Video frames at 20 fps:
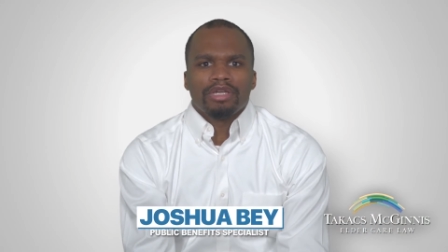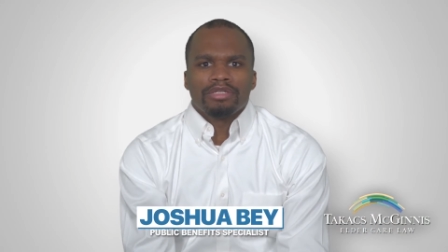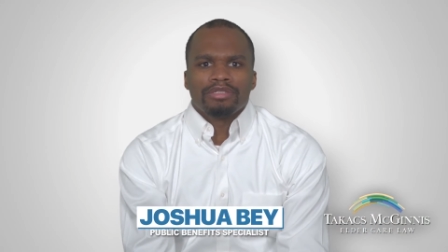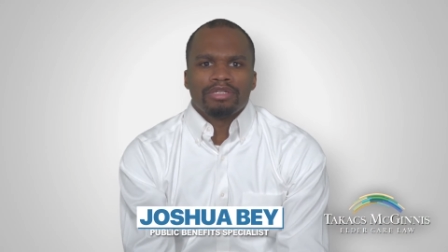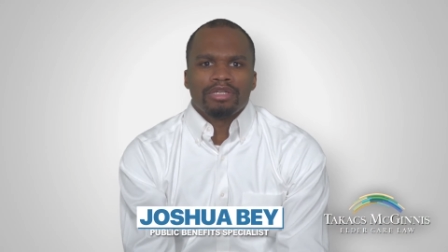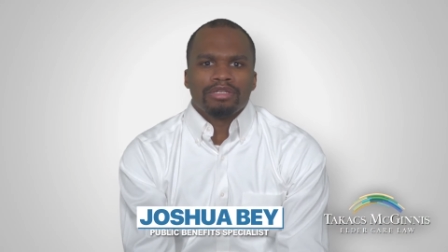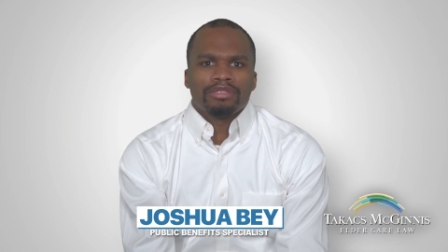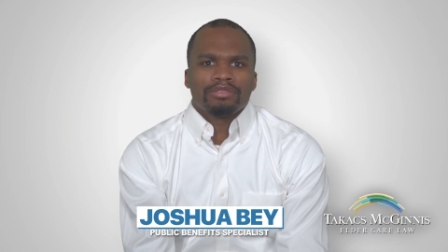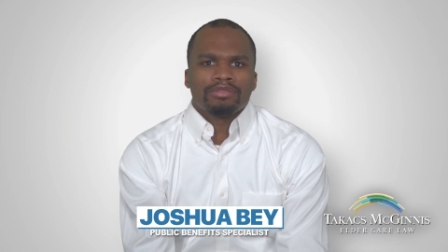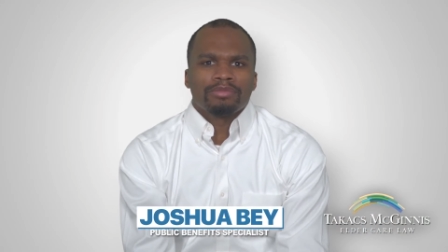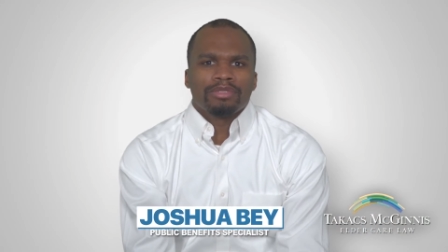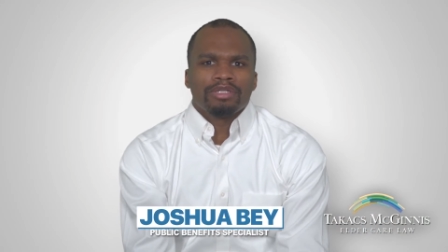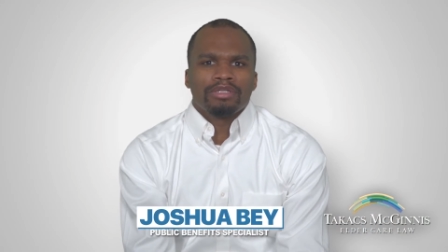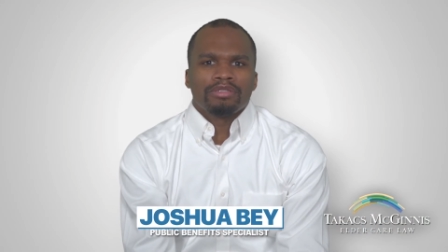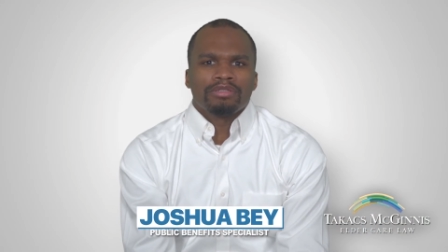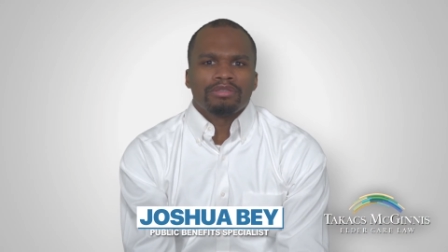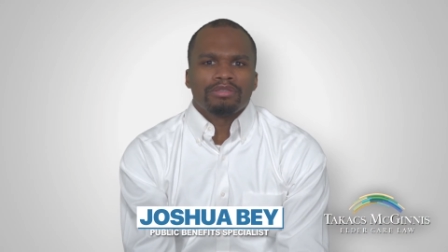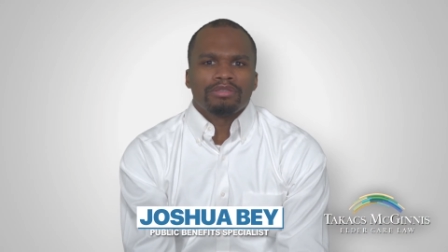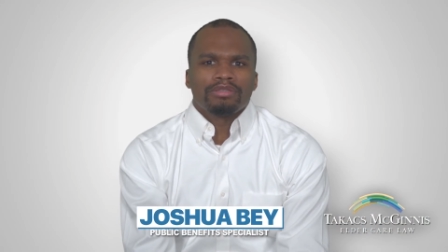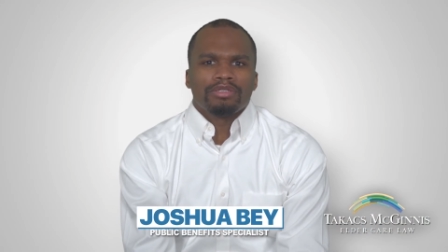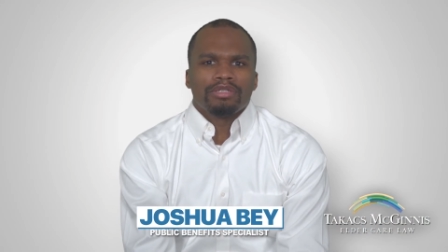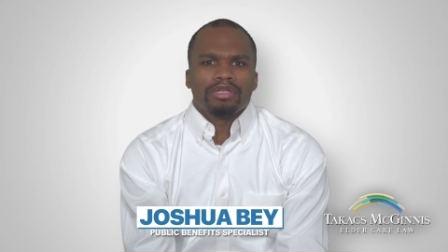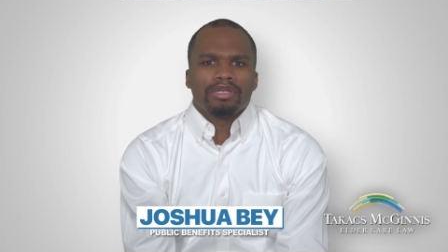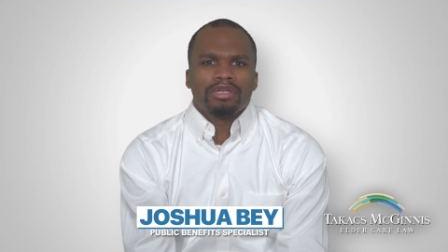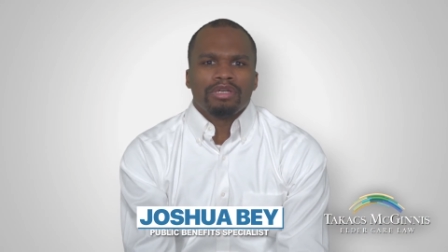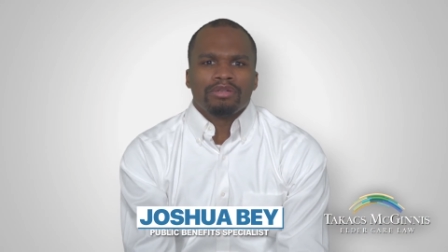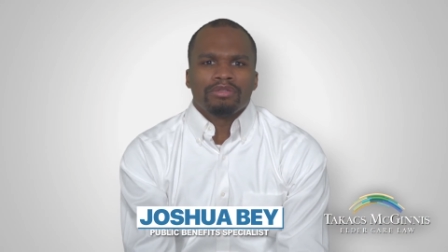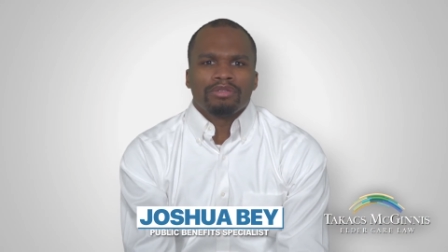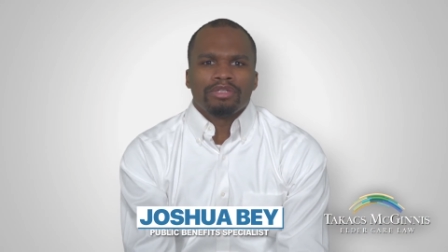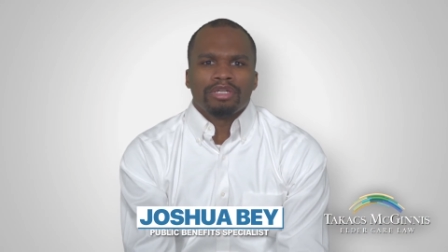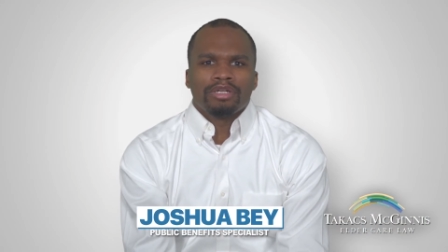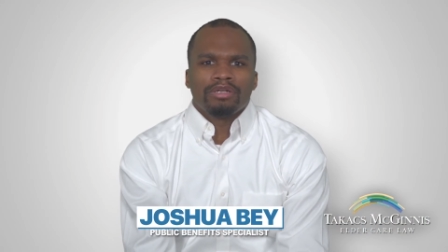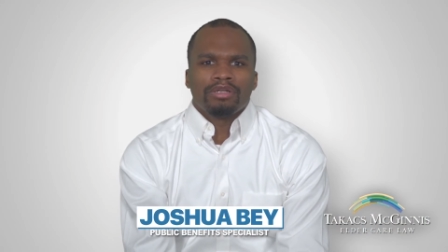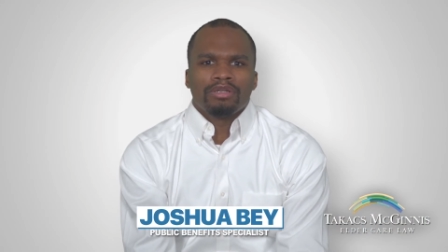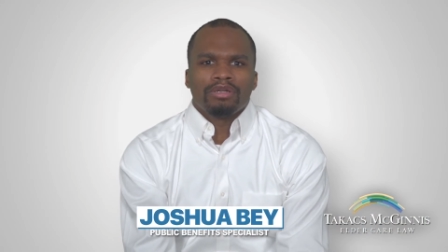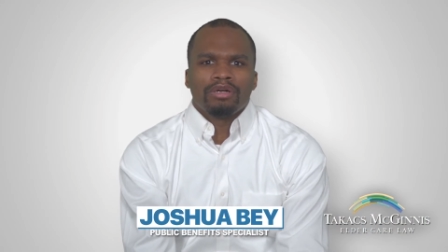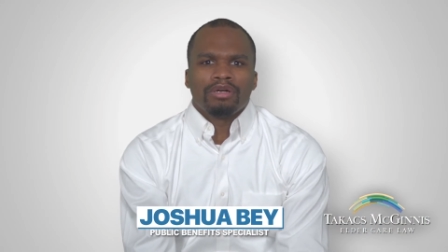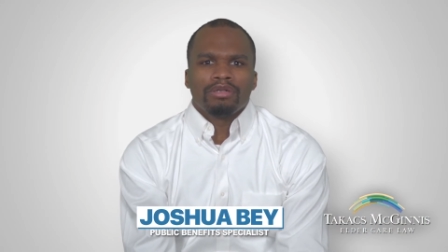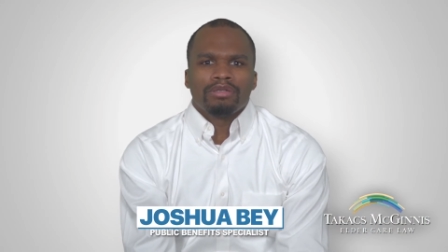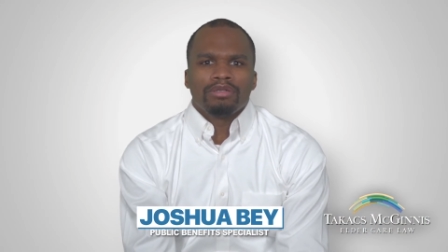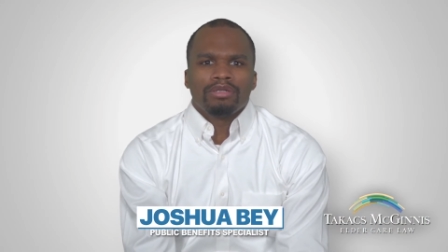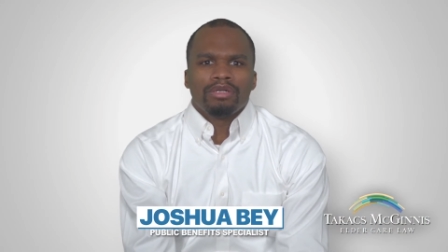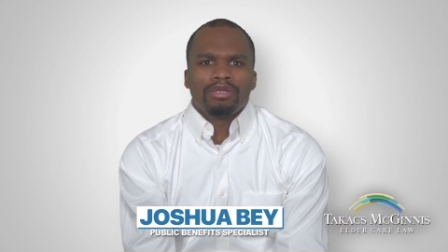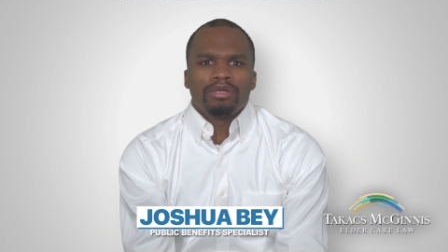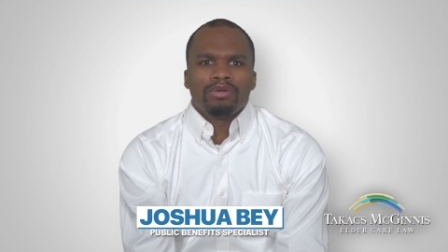at Takacs McGinnis Elder Care Law.